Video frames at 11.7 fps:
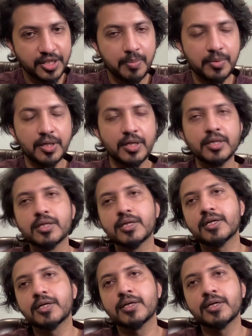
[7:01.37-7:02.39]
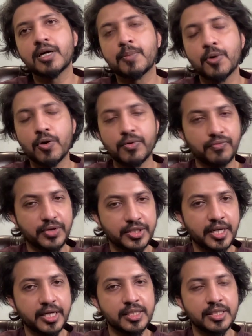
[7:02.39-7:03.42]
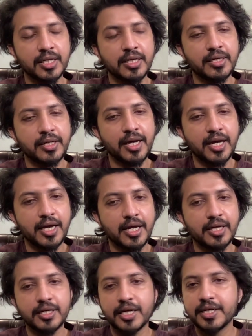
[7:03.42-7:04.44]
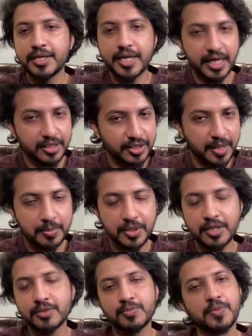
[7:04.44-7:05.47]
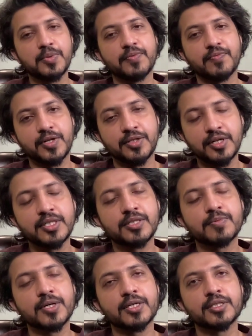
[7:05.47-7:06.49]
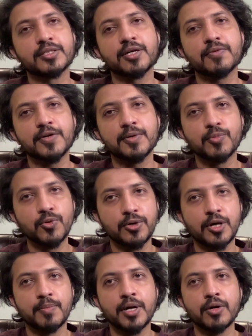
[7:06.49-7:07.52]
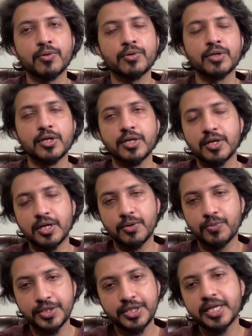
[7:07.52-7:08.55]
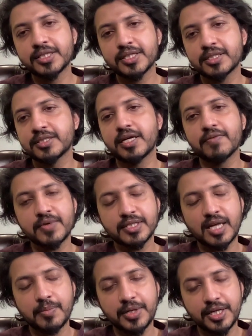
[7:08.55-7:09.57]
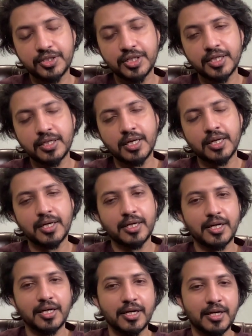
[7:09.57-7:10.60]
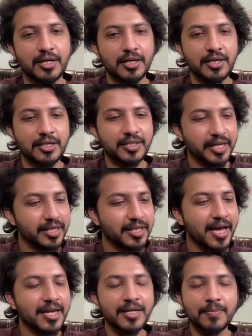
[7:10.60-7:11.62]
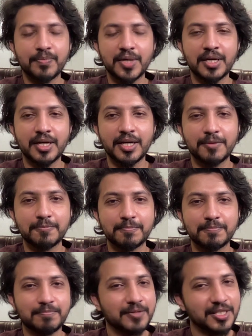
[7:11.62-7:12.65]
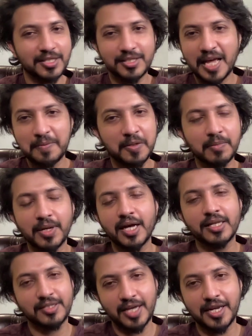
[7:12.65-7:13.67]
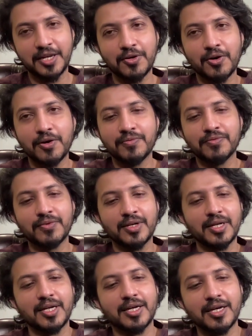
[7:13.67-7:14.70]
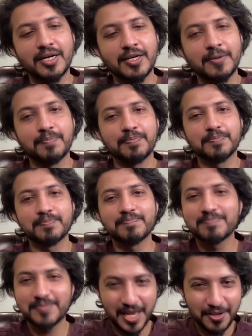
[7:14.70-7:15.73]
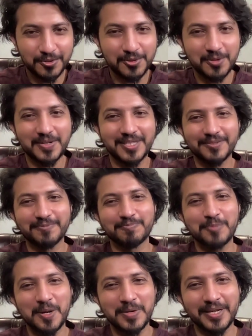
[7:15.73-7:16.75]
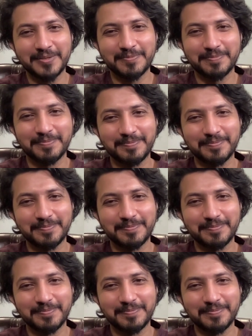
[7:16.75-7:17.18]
chapter on vigilance, and in next chapters we will further discover more about vigilance and self-examination. Till then, this is Ahmed Bilal signing off. Thank you so much. Bye bye.